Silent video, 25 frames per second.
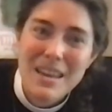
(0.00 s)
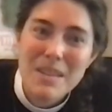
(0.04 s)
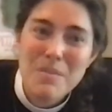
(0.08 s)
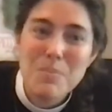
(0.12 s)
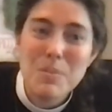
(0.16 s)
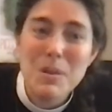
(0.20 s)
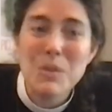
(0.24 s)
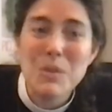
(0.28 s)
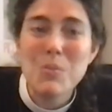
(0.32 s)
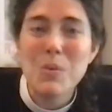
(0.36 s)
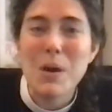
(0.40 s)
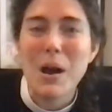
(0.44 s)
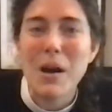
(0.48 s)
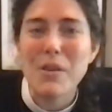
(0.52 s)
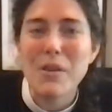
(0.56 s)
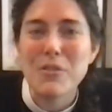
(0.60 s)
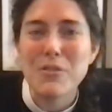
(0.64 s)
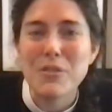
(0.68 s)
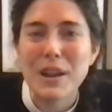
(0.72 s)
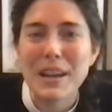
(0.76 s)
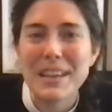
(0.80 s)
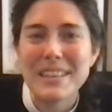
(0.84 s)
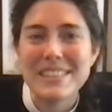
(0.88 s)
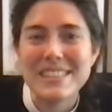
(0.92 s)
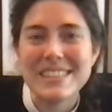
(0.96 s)
Be well,
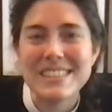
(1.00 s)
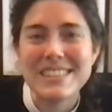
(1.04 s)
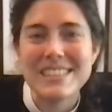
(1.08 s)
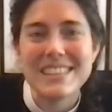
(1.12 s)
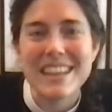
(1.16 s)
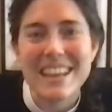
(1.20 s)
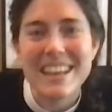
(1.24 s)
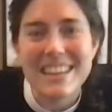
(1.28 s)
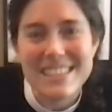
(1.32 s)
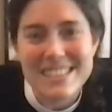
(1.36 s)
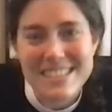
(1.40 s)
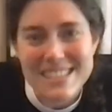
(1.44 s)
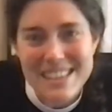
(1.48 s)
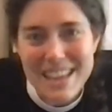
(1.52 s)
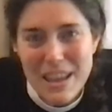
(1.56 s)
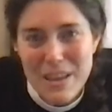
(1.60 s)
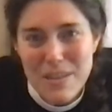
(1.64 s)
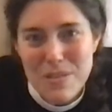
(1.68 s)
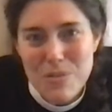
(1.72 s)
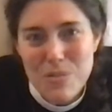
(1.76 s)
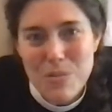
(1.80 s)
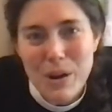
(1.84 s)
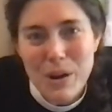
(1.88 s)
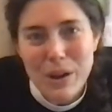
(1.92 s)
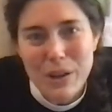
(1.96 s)
friends. Stay
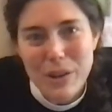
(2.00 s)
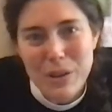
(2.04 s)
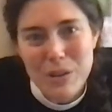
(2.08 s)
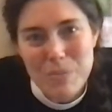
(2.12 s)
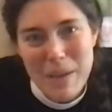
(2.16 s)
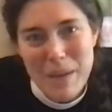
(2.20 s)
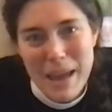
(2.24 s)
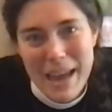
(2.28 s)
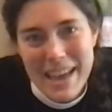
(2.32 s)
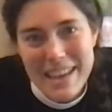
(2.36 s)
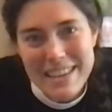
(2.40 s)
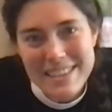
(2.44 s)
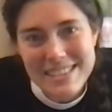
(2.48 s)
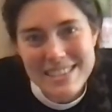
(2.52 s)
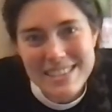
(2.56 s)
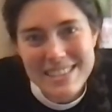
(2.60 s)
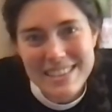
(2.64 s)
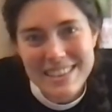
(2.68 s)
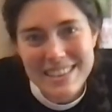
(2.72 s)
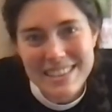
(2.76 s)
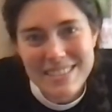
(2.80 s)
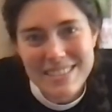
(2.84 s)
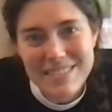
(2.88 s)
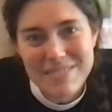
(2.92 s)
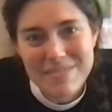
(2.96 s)
safe. Wear your
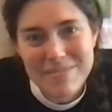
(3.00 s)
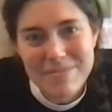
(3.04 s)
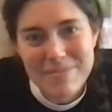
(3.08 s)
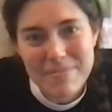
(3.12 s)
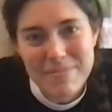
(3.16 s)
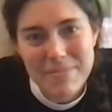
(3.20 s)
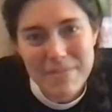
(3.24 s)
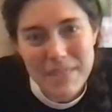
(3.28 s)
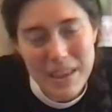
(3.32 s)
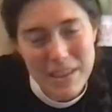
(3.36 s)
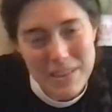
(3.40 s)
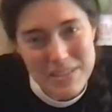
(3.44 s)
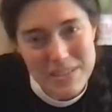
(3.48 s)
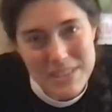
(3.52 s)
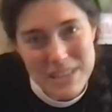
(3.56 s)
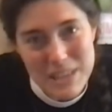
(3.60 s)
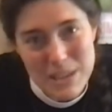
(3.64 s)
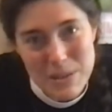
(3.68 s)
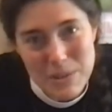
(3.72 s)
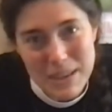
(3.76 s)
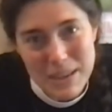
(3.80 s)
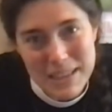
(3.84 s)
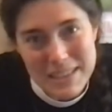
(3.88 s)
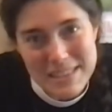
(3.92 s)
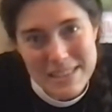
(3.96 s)
mask. I'll
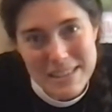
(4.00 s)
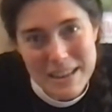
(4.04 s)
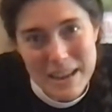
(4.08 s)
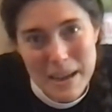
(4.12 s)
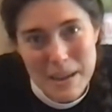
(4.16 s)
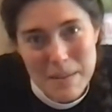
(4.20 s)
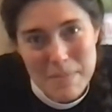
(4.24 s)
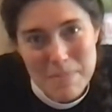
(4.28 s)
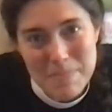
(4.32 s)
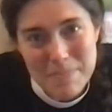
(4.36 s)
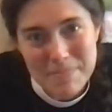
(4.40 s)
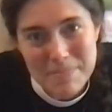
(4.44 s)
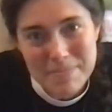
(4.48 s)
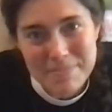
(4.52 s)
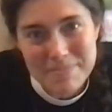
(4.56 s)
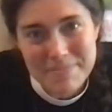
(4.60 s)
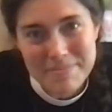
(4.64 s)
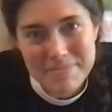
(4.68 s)
see you next time.